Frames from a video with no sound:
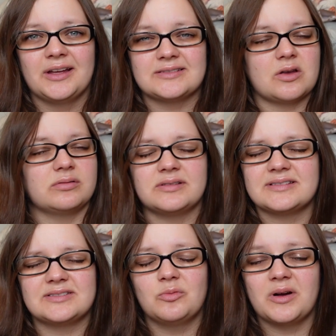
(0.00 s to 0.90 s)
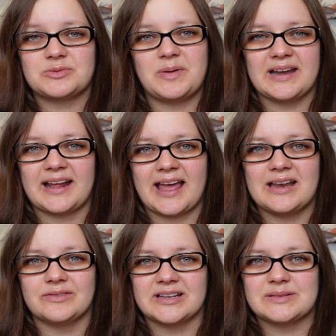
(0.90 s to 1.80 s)
so, so much pain I can't
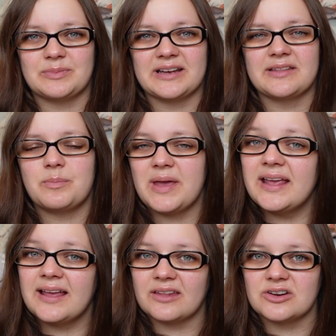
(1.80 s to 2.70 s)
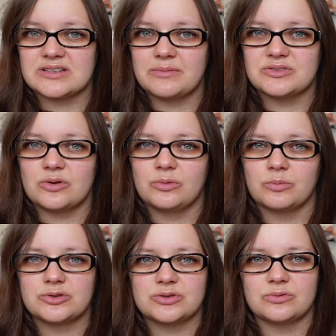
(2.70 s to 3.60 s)
even explain it. The painkillers I was on
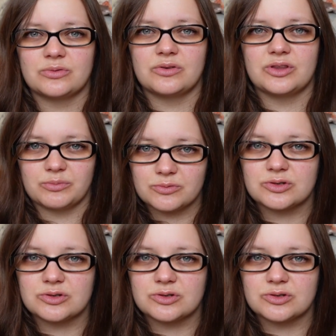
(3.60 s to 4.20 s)
were so the,